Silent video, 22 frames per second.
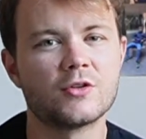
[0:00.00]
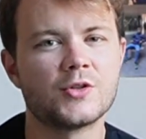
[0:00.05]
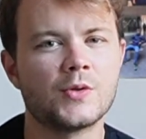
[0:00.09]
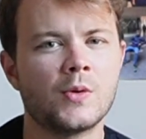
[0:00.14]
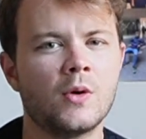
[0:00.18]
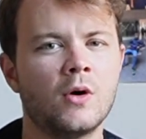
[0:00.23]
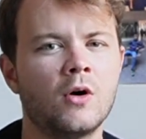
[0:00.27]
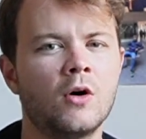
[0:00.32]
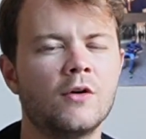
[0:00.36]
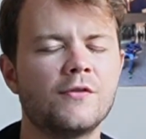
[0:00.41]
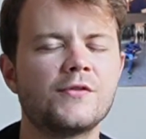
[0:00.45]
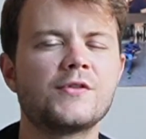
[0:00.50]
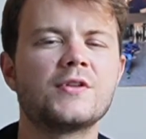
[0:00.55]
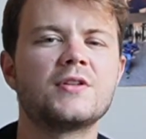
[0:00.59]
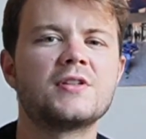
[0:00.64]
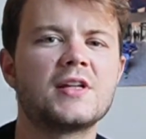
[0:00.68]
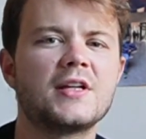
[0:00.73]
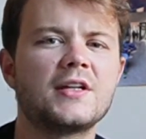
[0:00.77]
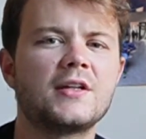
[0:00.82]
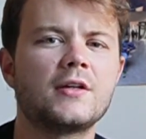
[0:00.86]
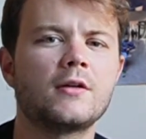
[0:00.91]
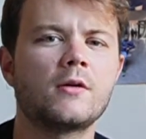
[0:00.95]
you're often
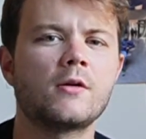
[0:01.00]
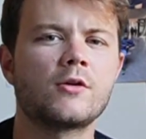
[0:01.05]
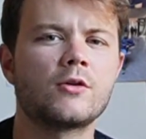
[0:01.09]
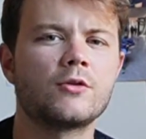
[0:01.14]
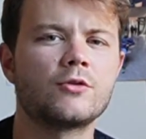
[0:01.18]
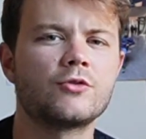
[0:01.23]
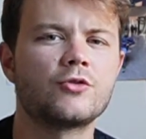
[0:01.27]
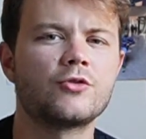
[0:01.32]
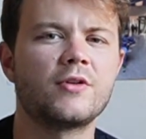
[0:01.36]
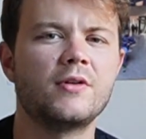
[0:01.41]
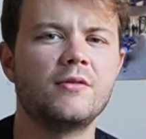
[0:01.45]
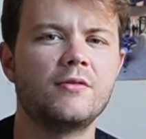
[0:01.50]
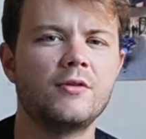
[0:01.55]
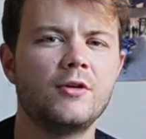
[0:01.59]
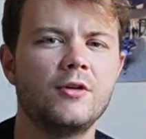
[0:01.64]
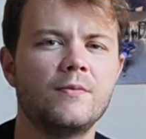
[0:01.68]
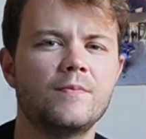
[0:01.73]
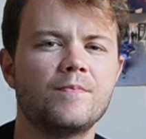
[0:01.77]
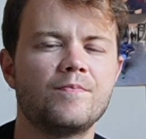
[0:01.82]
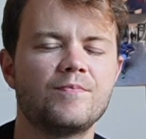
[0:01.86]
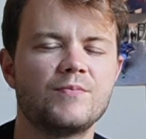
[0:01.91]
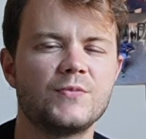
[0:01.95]
taking a contrary view
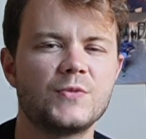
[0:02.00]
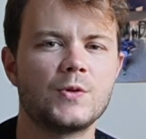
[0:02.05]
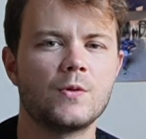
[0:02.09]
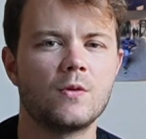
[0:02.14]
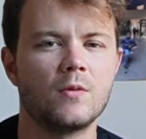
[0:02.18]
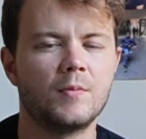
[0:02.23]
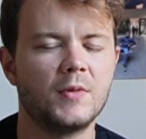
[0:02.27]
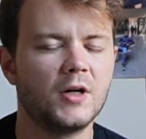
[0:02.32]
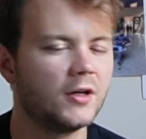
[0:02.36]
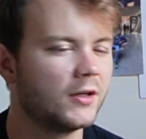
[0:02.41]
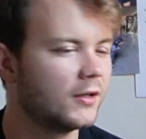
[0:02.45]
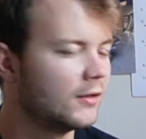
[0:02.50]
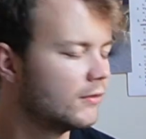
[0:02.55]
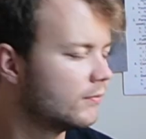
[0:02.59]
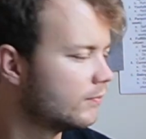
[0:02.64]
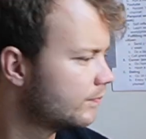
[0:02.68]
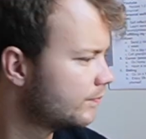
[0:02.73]
to the market.